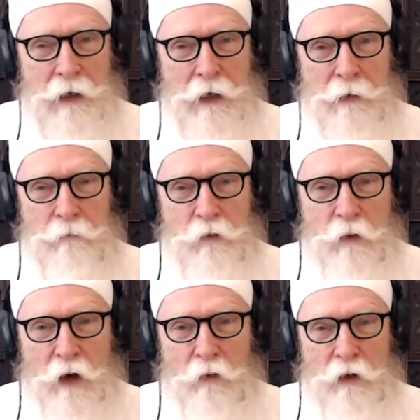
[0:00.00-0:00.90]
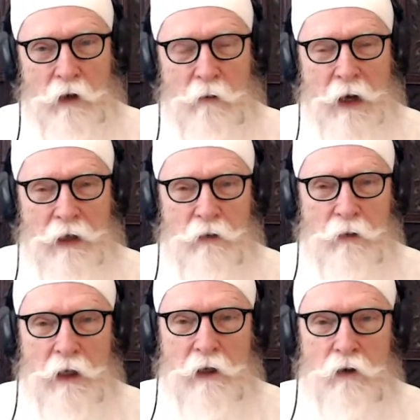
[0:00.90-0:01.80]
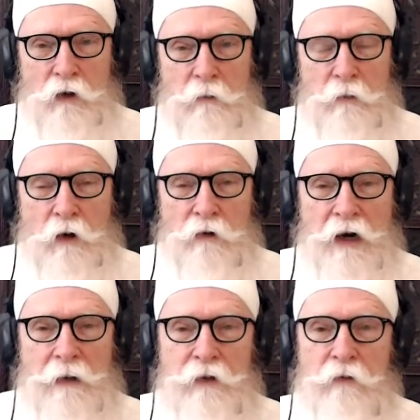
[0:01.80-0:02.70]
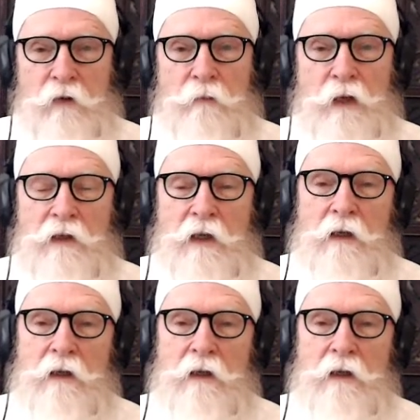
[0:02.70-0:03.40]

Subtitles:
You might want to go back to one of the early programs if you missed it.